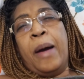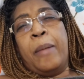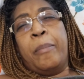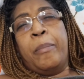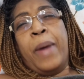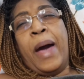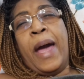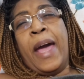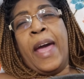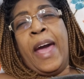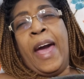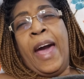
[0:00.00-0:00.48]

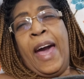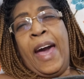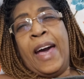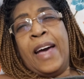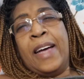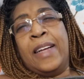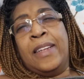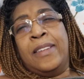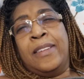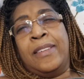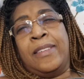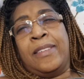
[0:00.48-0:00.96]
my
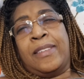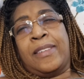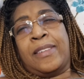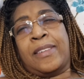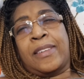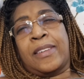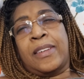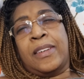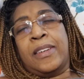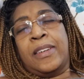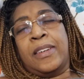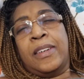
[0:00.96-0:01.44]

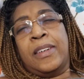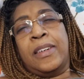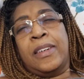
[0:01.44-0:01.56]
hands,